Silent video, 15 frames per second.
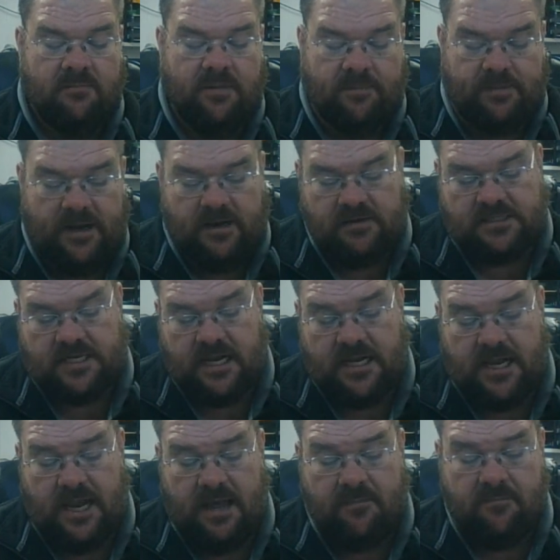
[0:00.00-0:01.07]
But Peter said
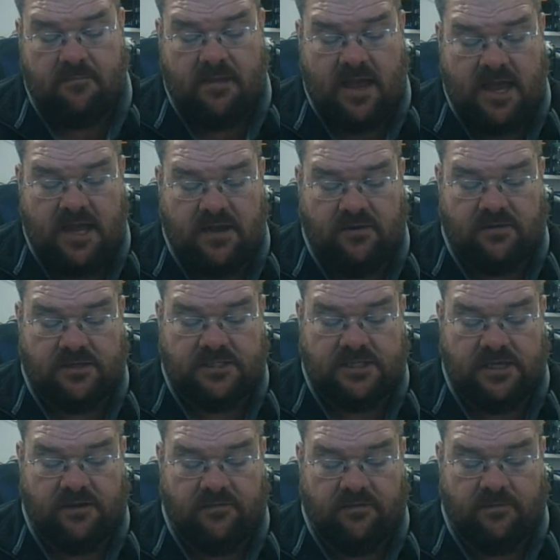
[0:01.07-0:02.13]
to him, May your
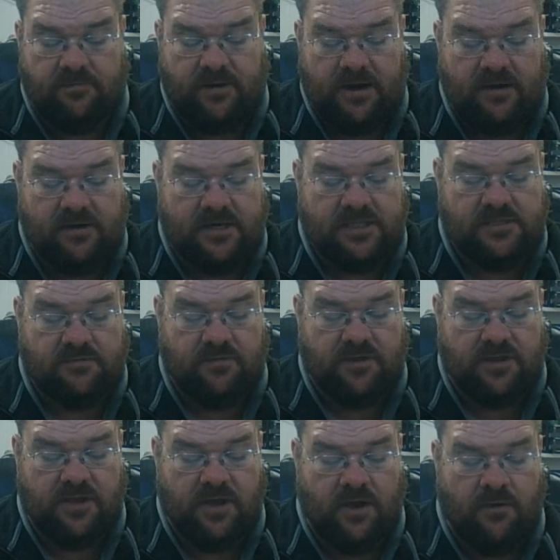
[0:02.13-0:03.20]
silver perish
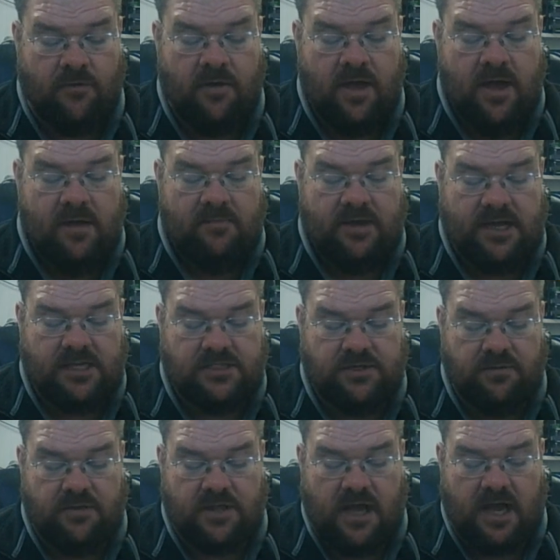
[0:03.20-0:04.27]
with you, because
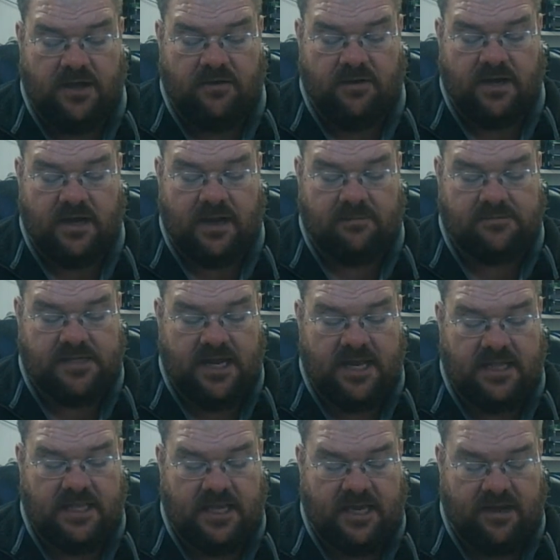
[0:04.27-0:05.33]
you thought you could
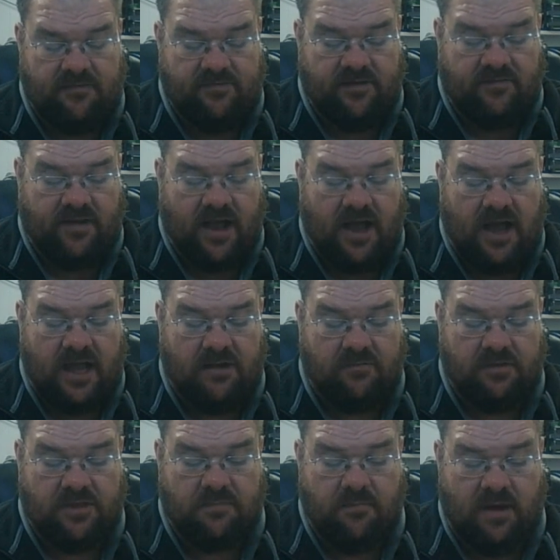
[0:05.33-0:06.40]
obtain the gift of God
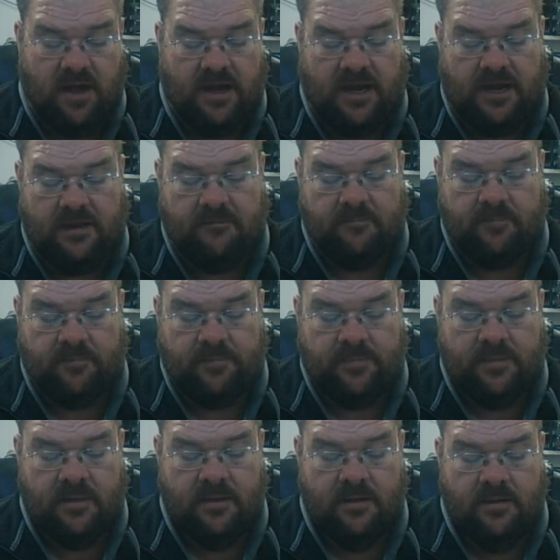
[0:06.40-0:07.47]
with money.
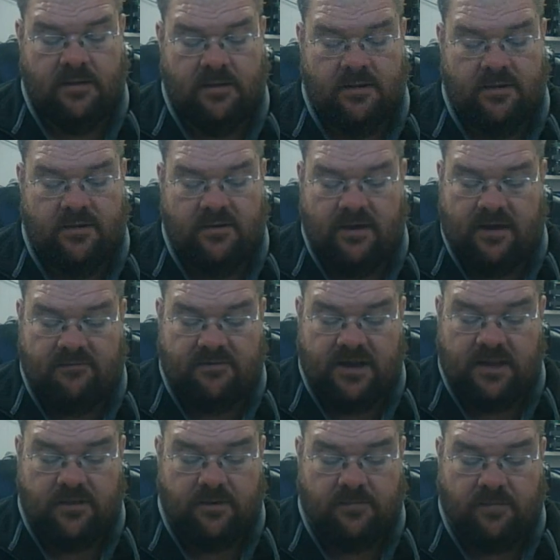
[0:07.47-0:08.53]
You have
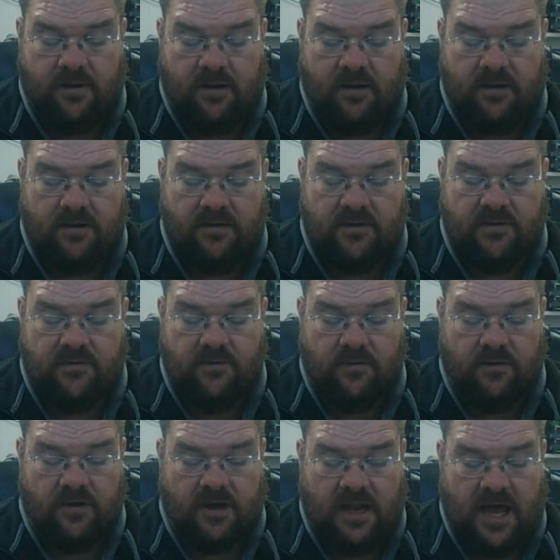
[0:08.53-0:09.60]
neither part
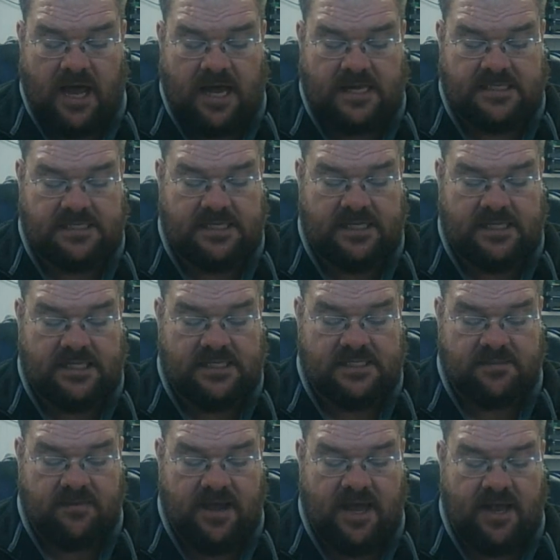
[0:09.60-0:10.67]
nor lot in
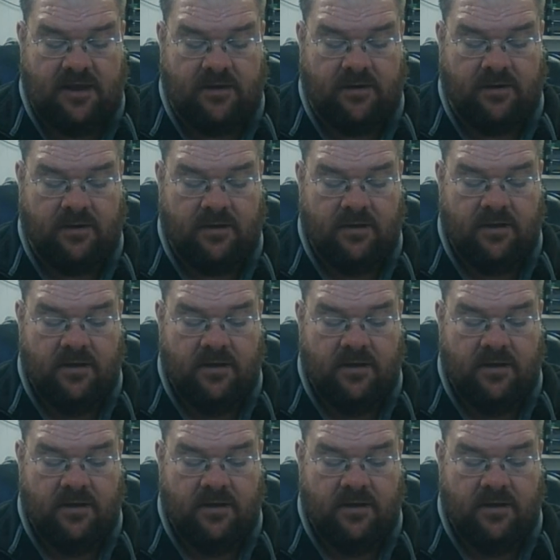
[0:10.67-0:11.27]
this matter.